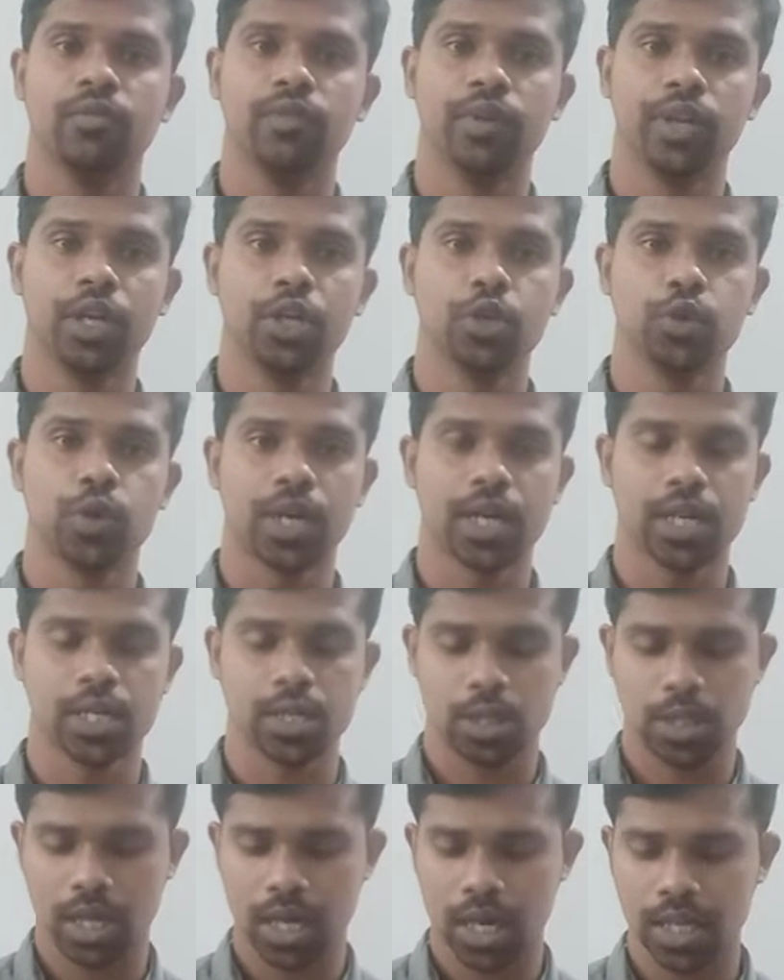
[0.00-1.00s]
we need to
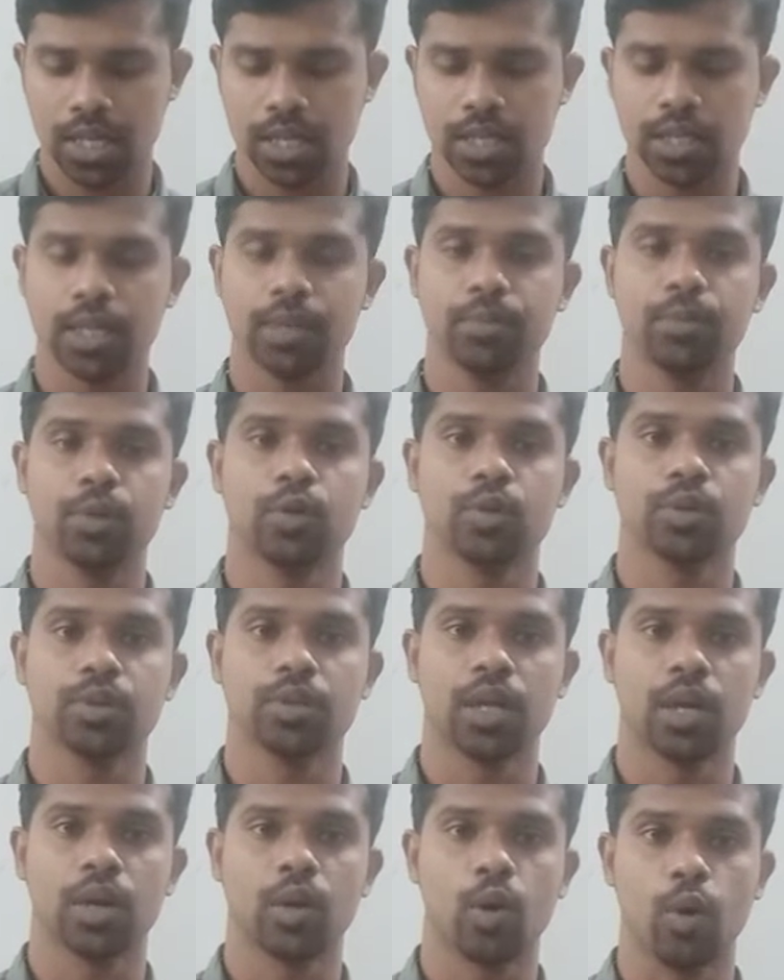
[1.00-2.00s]
understand about
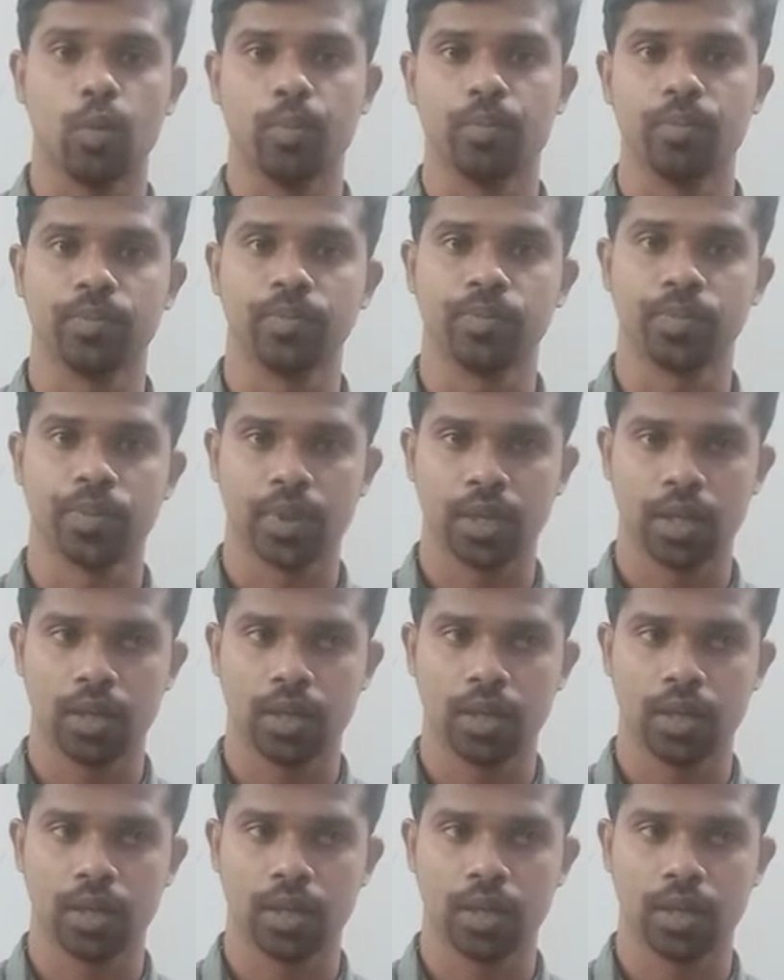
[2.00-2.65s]
the hope.